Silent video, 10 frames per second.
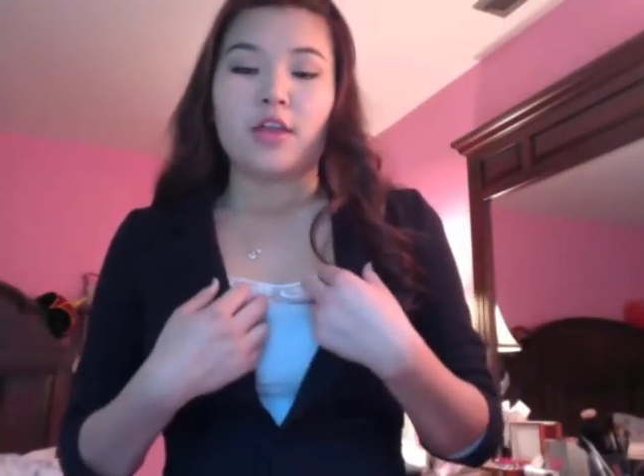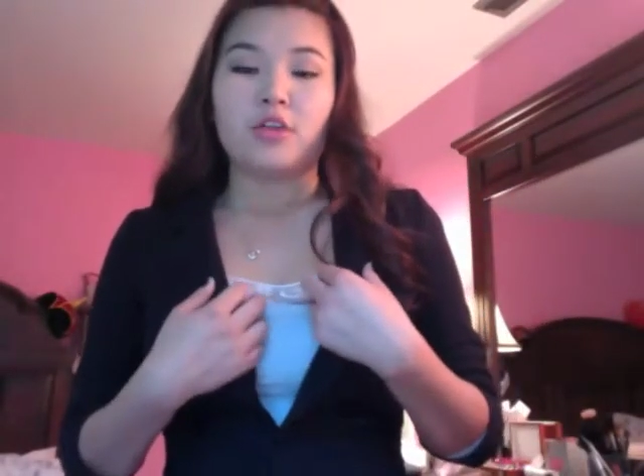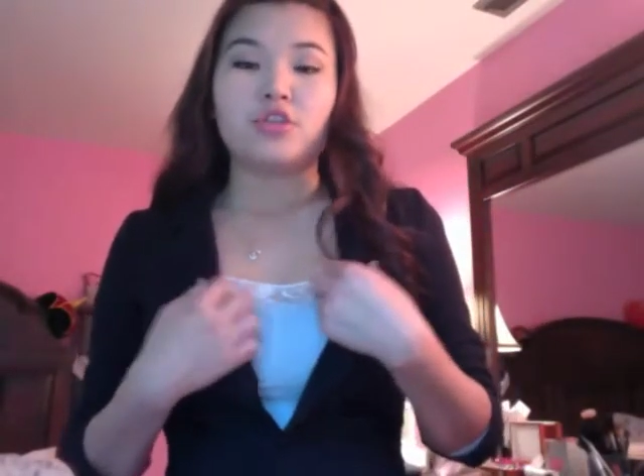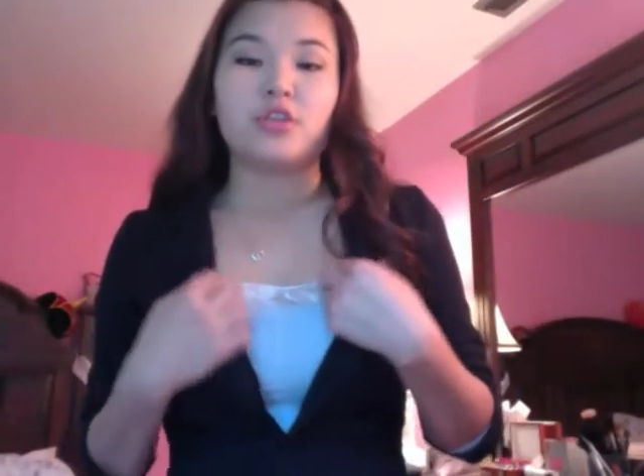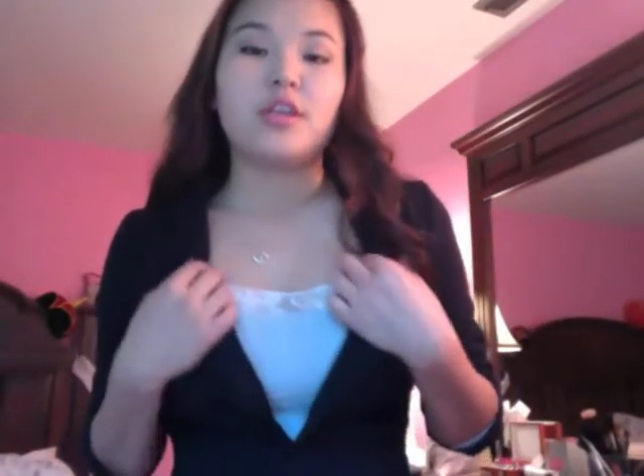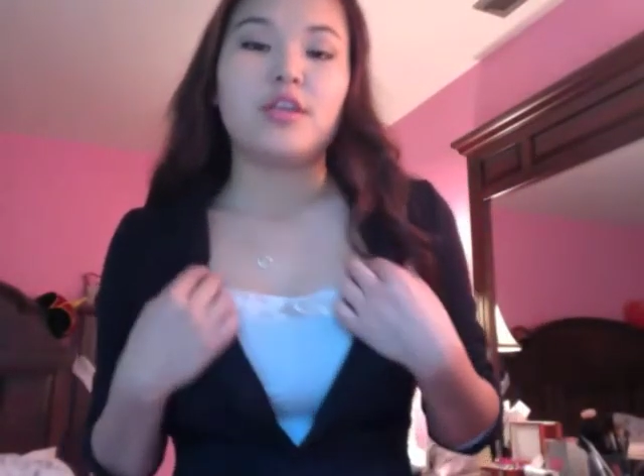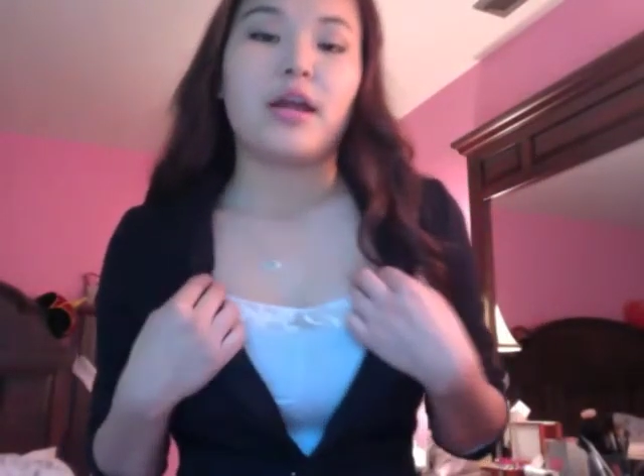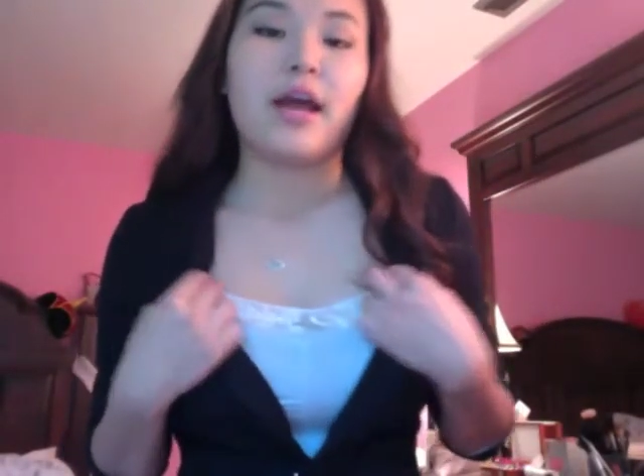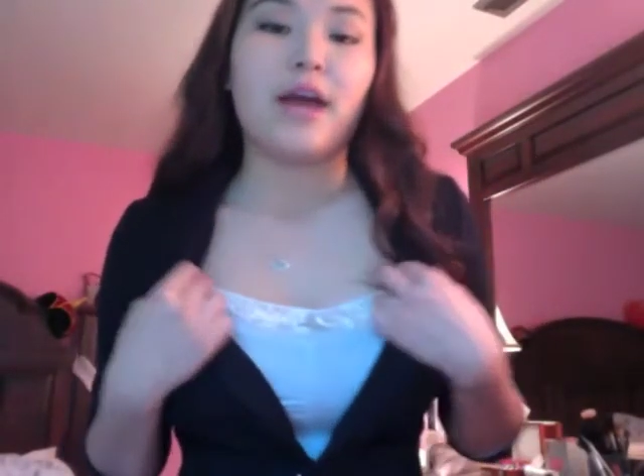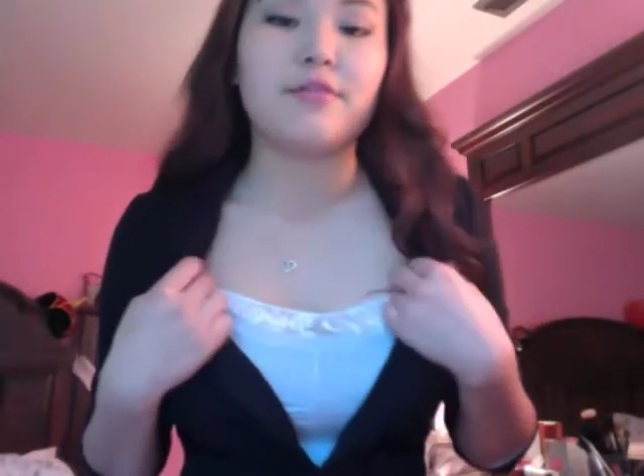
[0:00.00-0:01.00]
underneath it
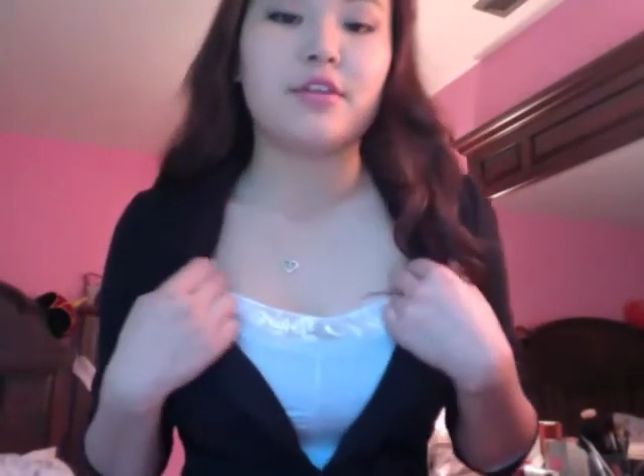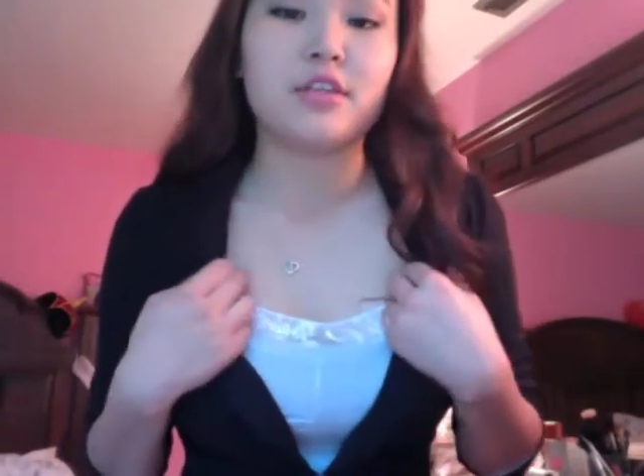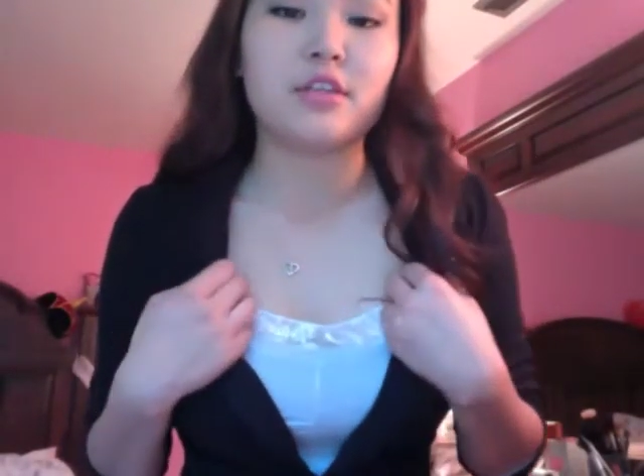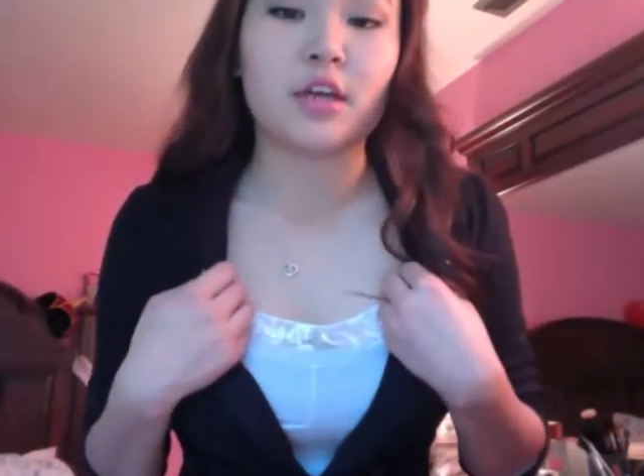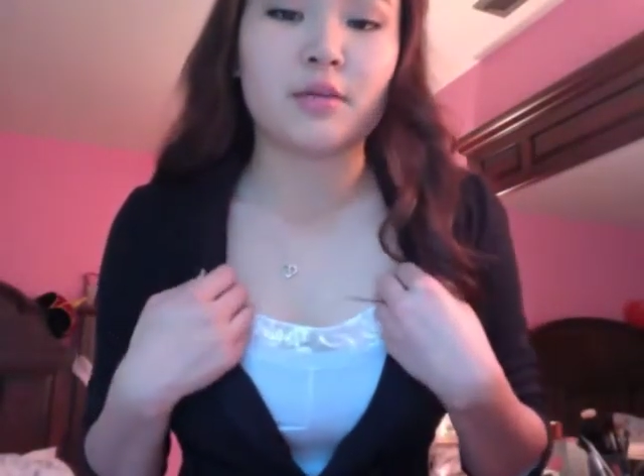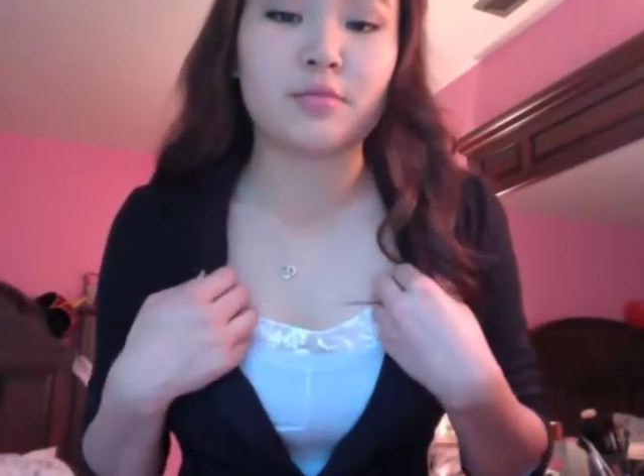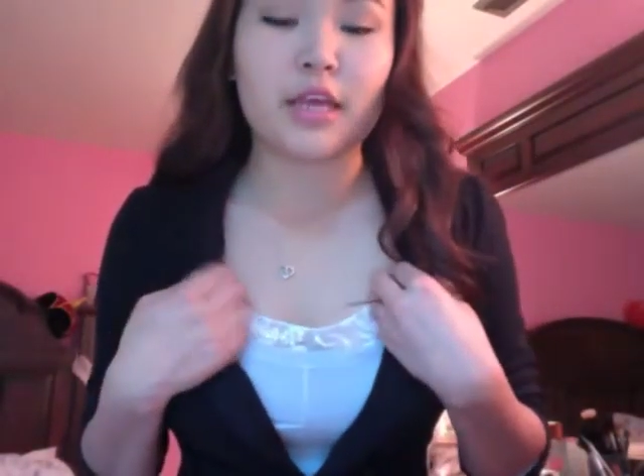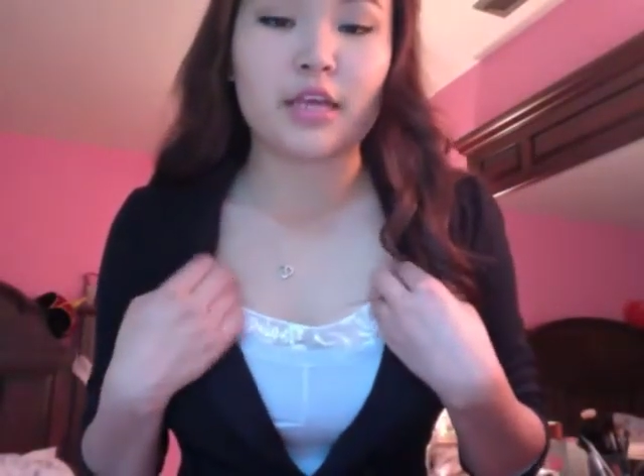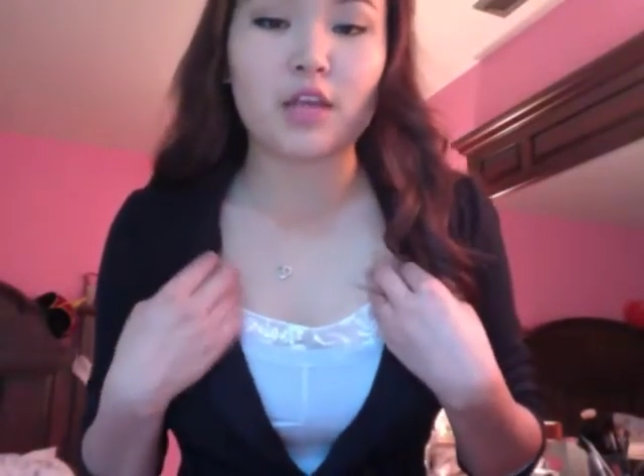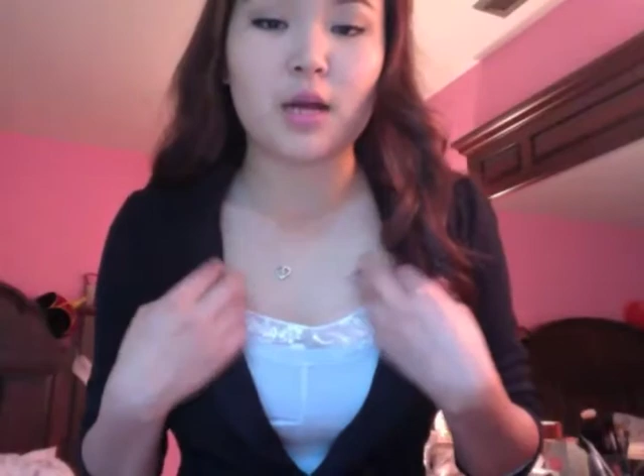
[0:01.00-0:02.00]
I have this, um,
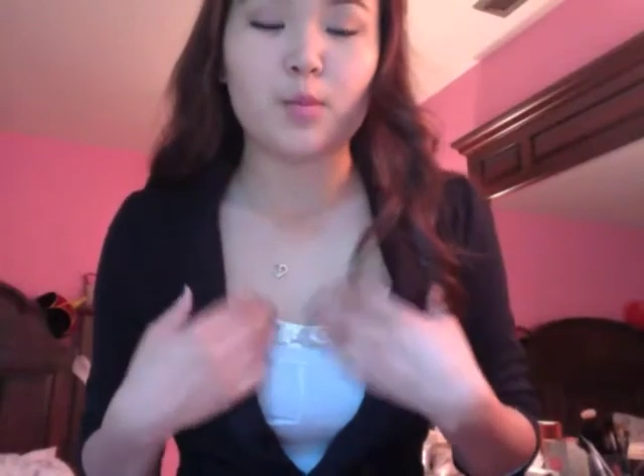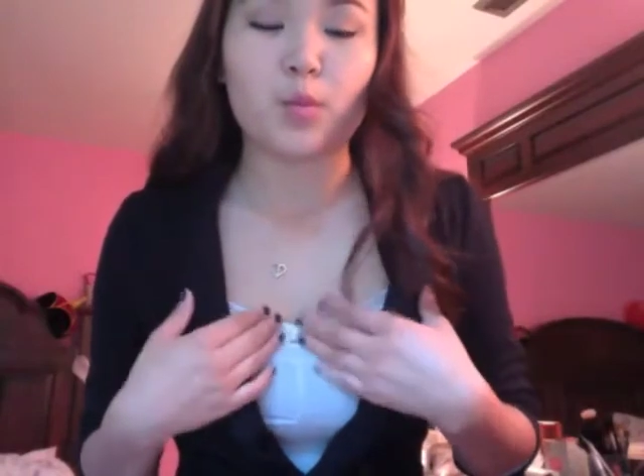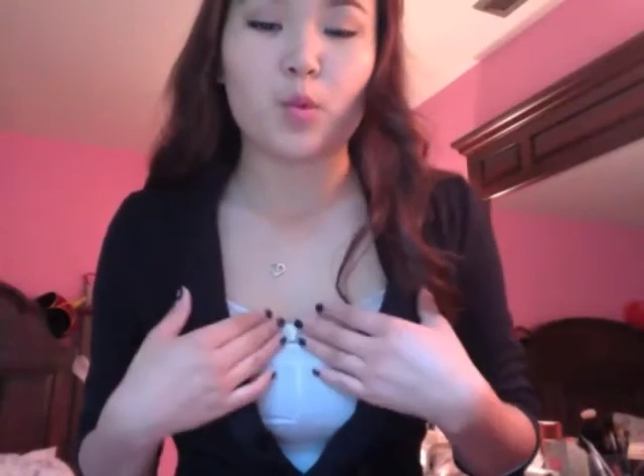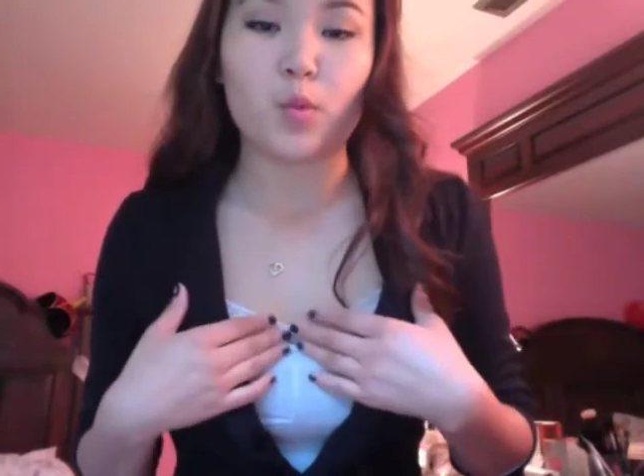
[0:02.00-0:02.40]
tank top,